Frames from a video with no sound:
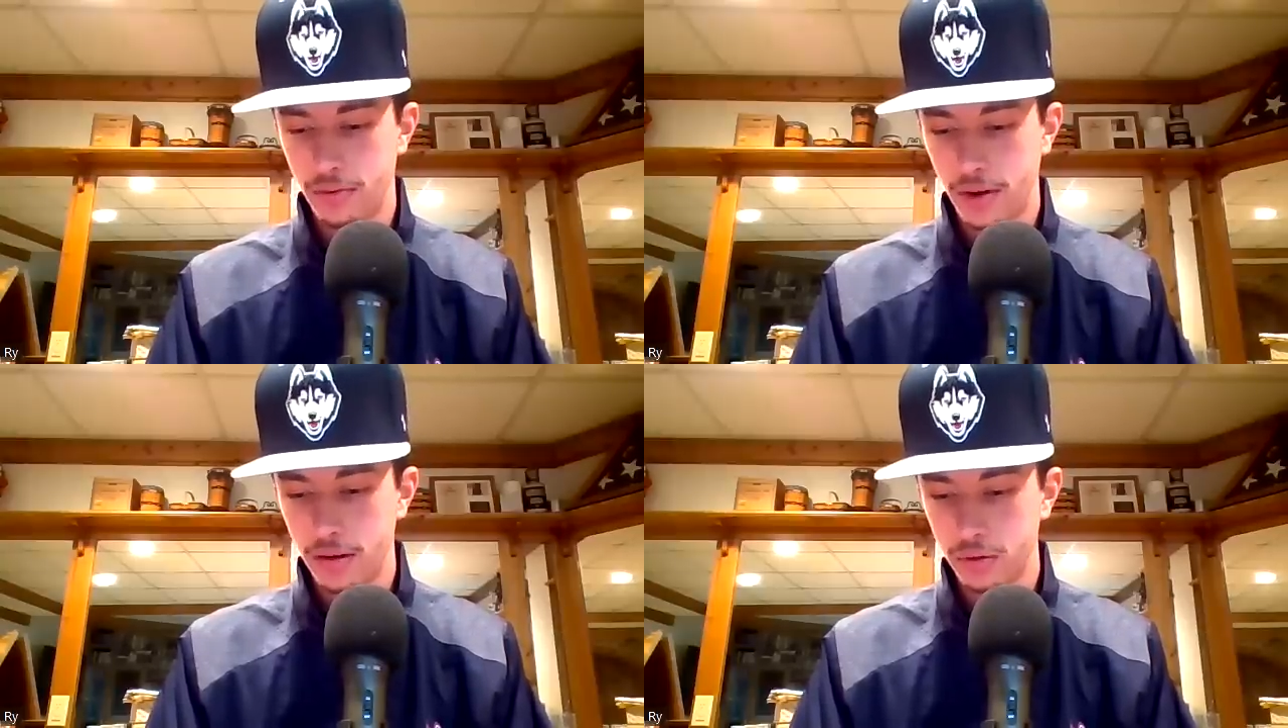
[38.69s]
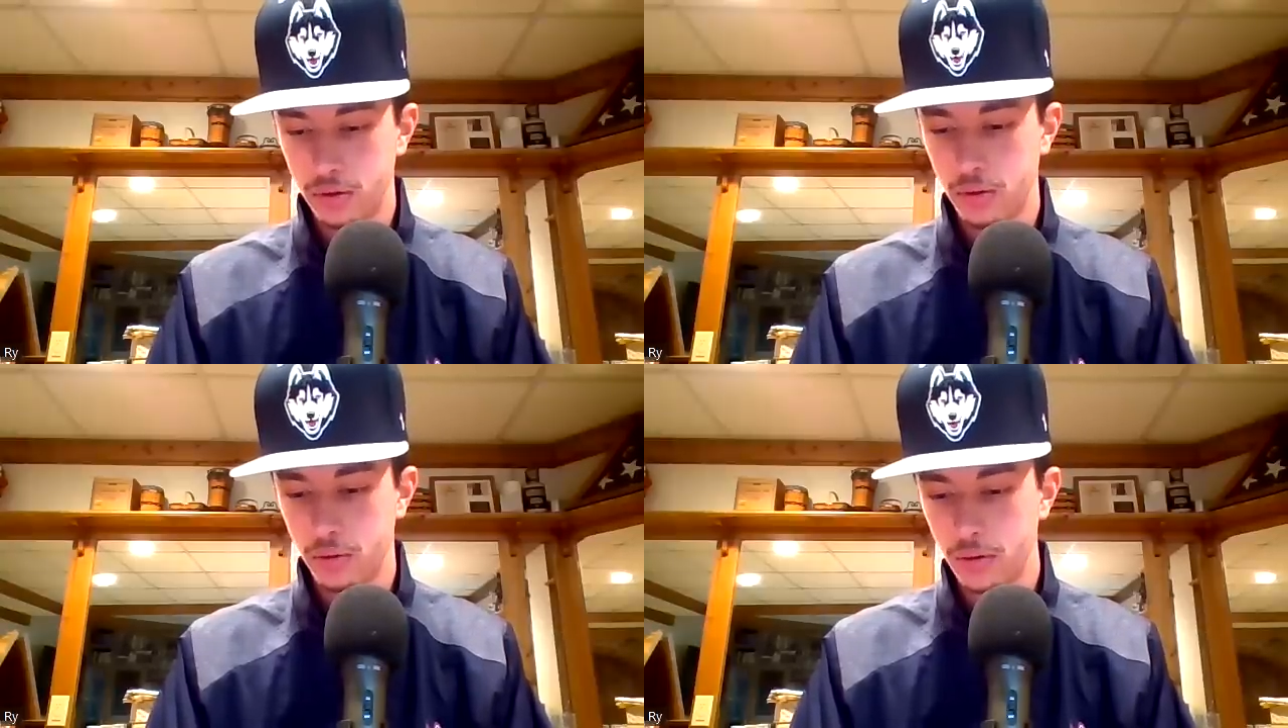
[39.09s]
Final
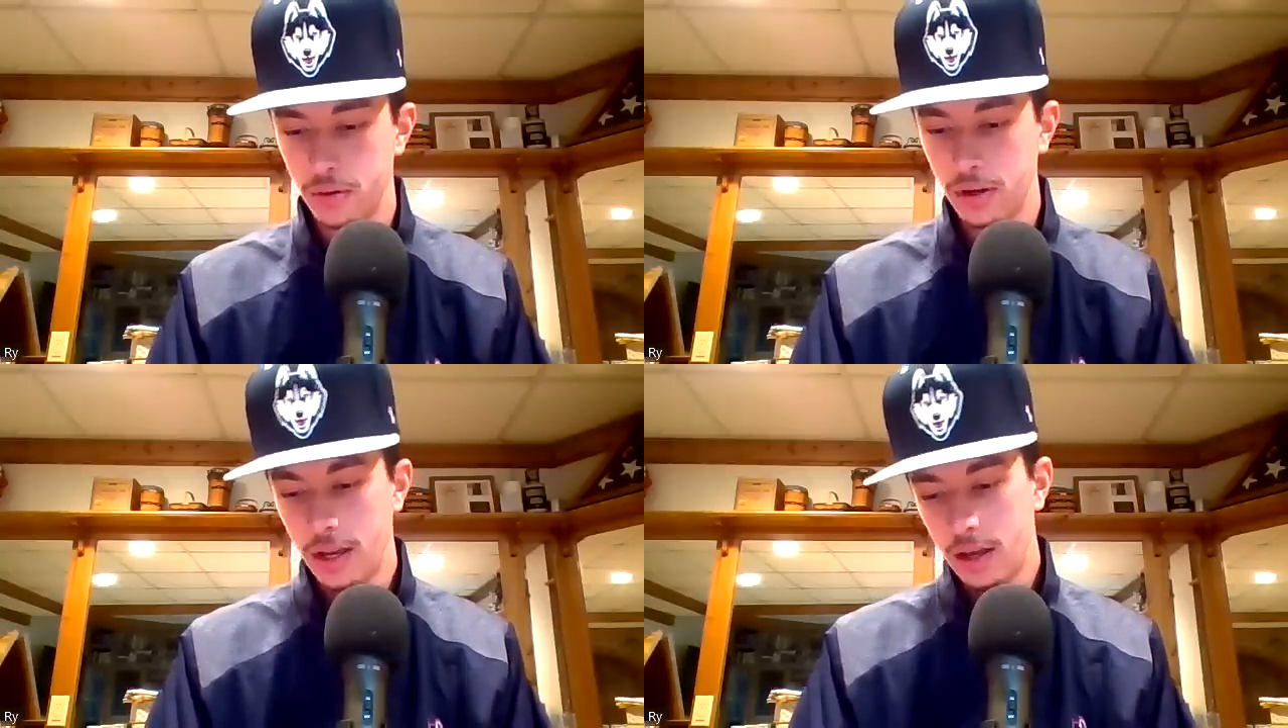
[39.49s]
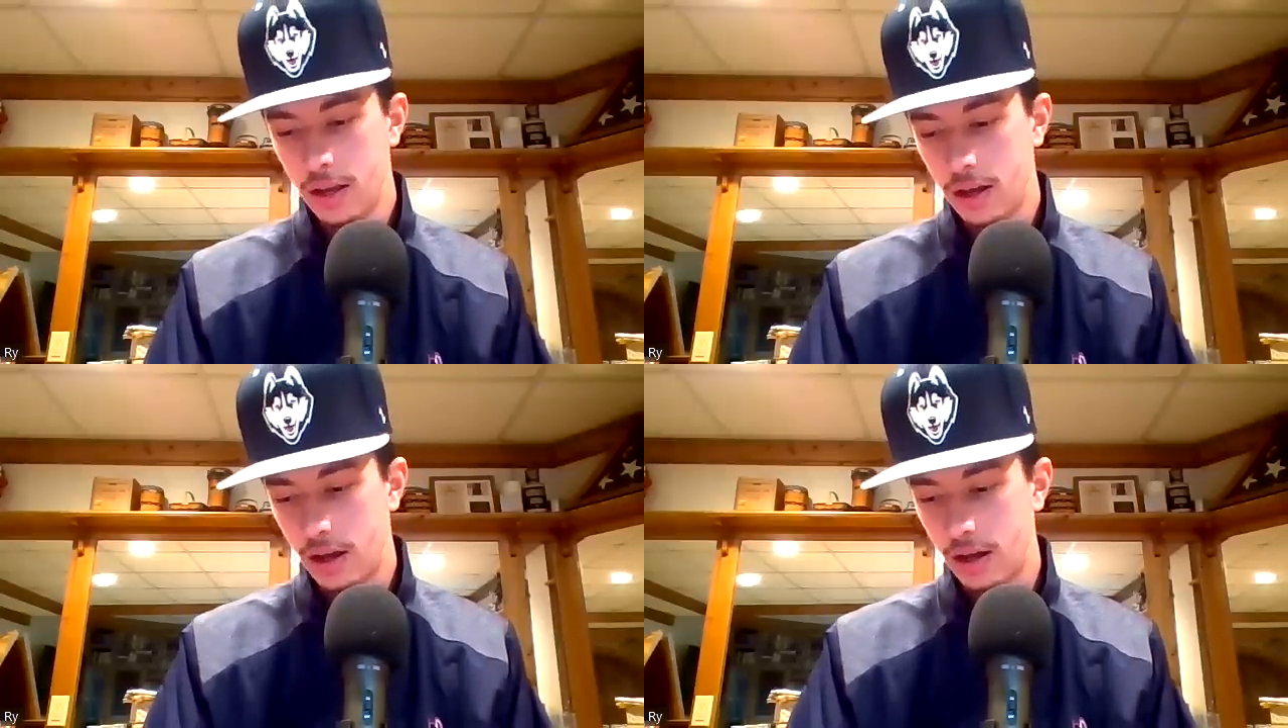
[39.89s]
score
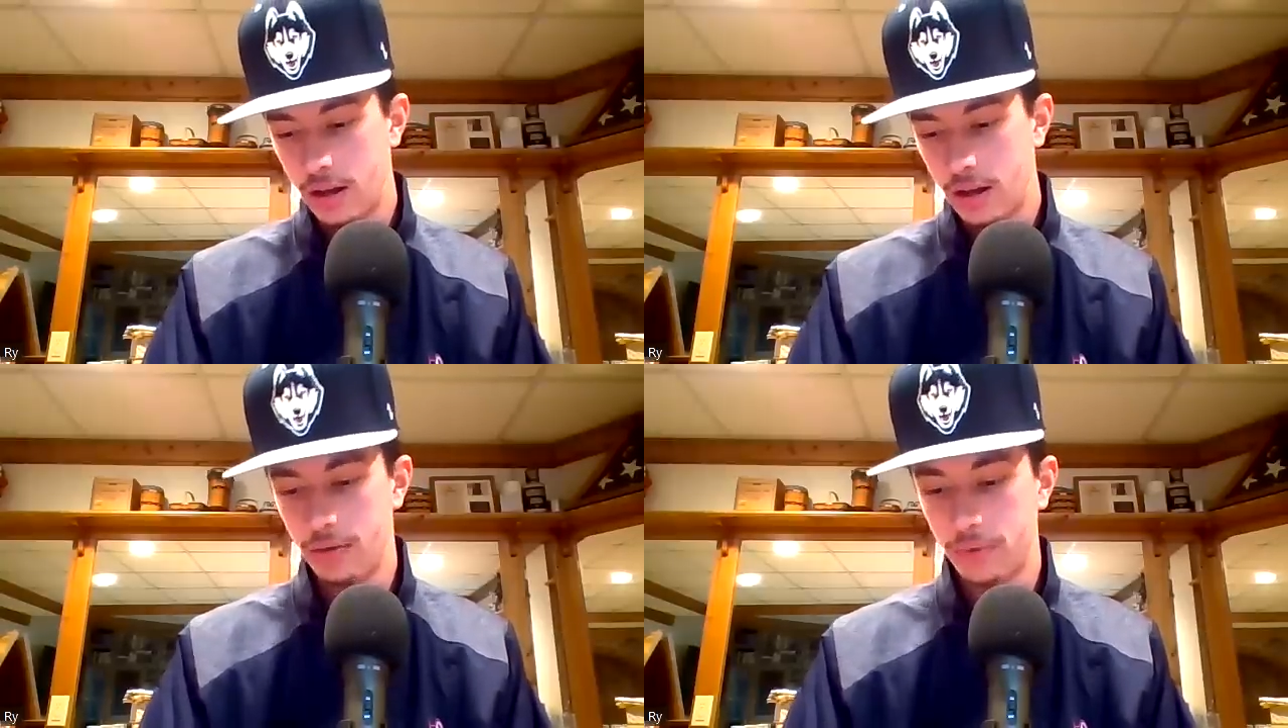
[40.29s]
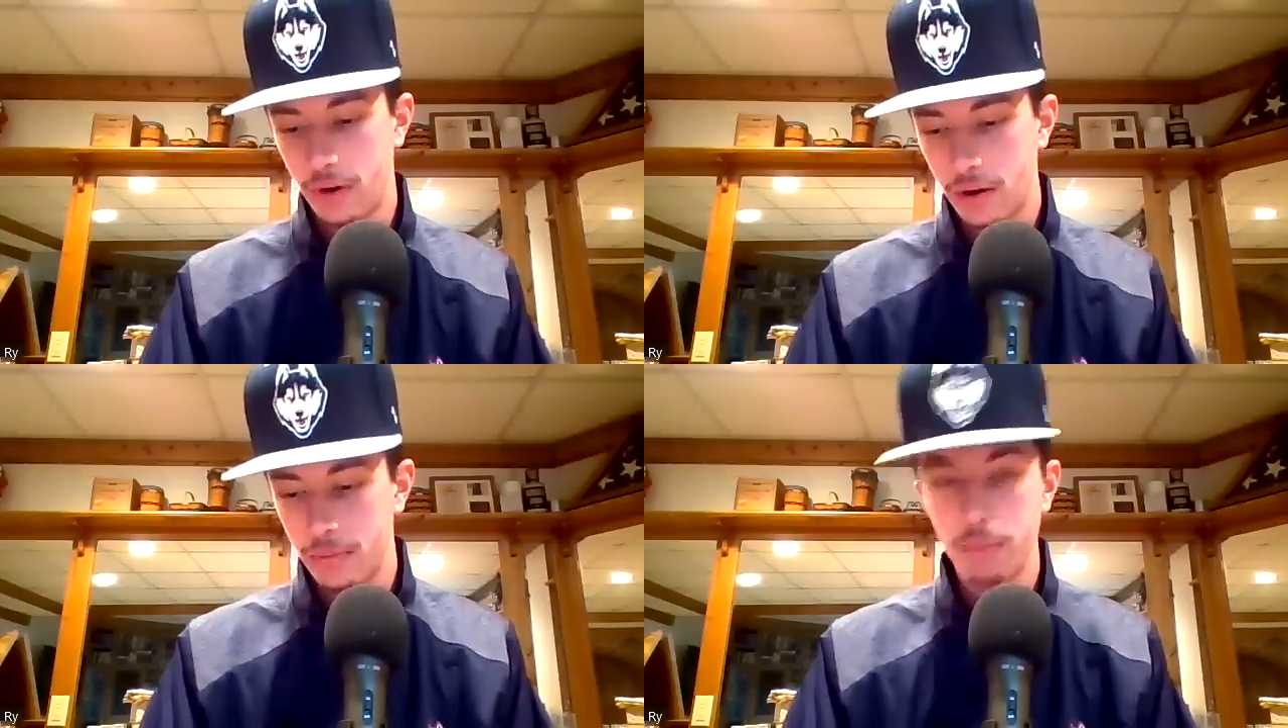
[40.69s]

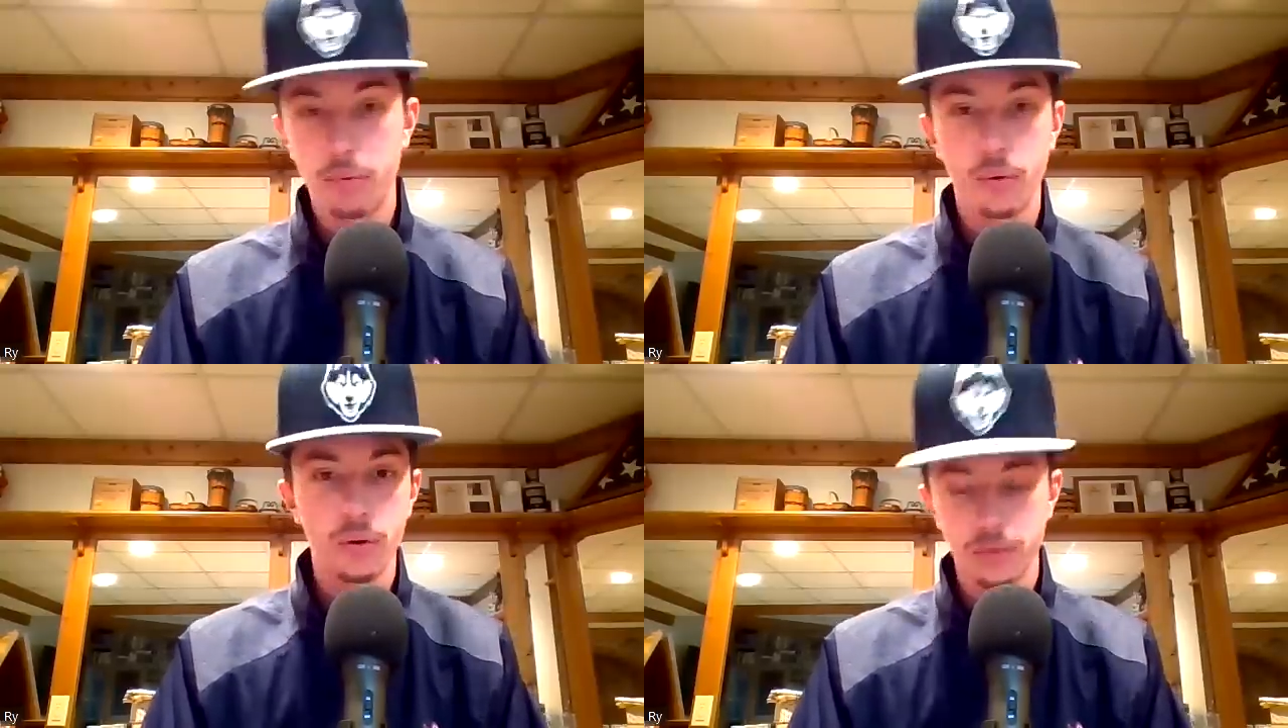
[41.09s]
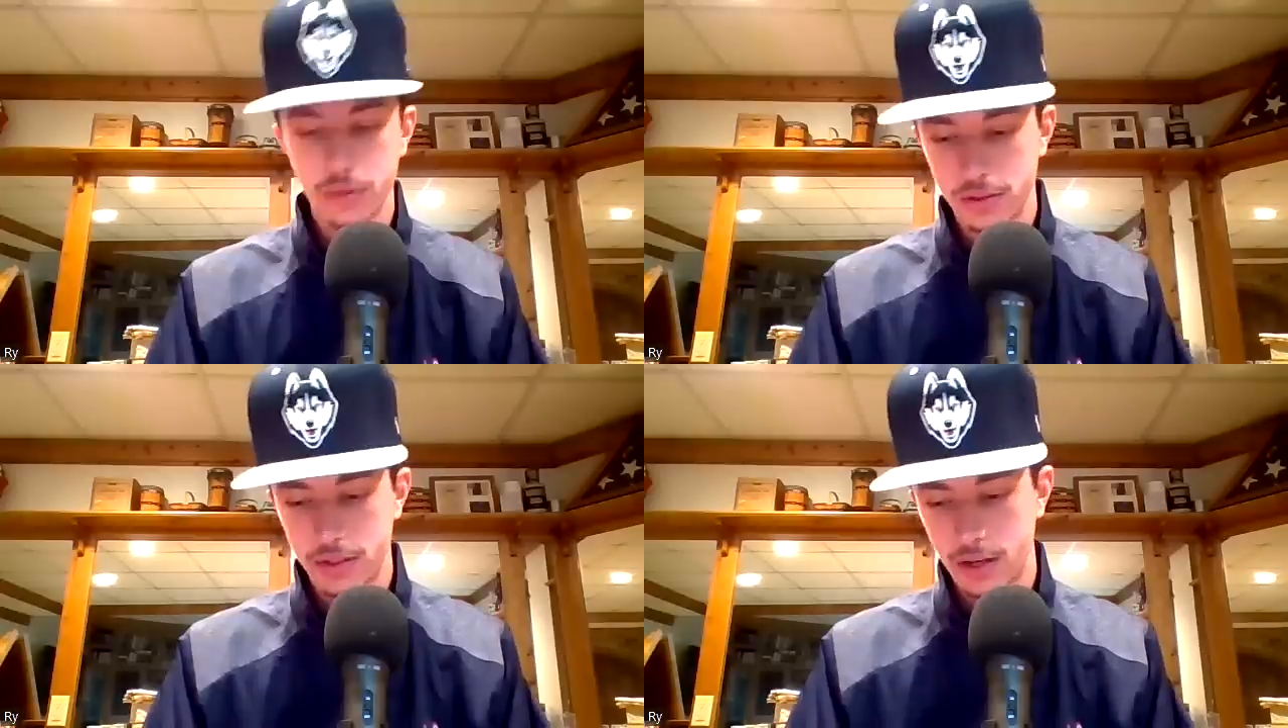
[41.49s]
from
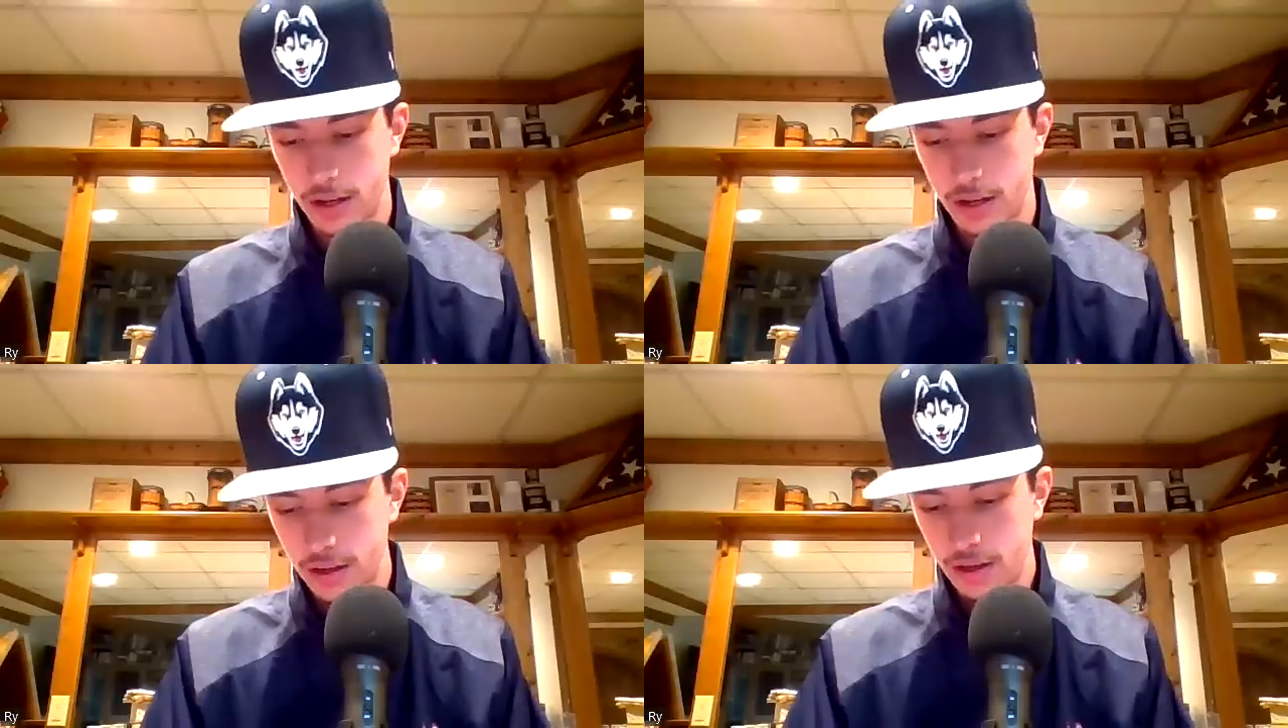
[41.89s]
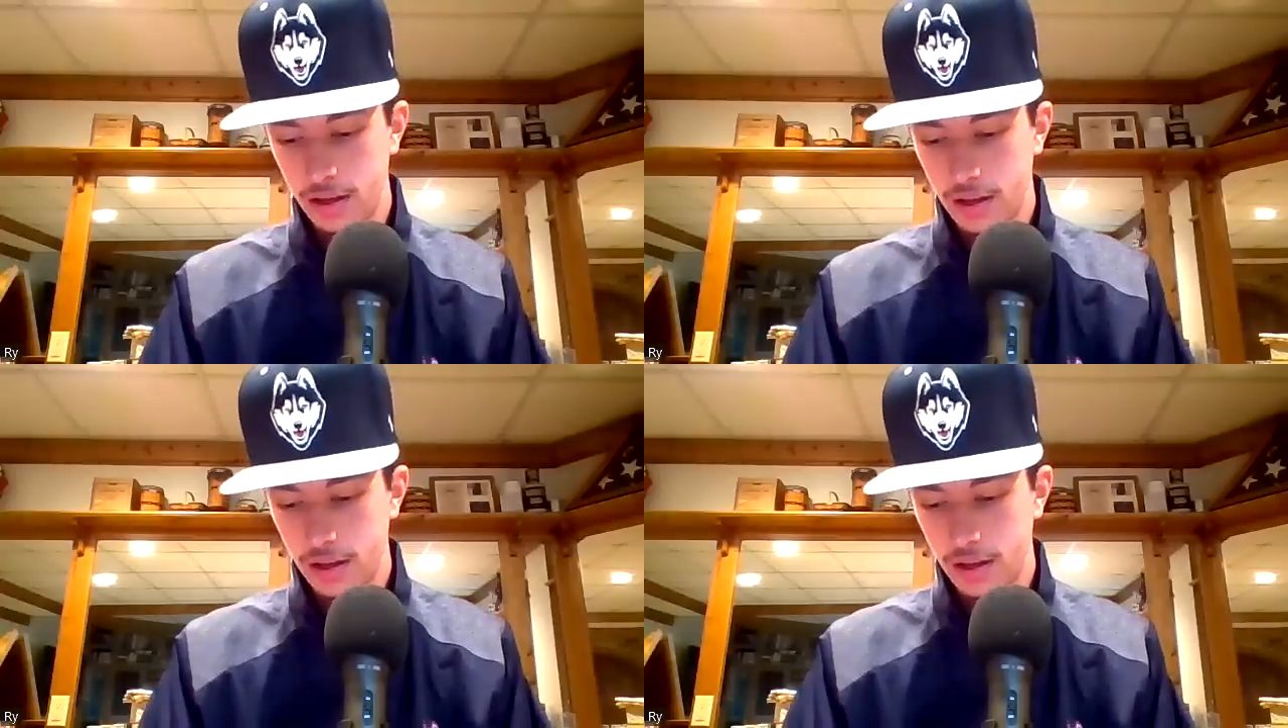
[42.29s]
Portland today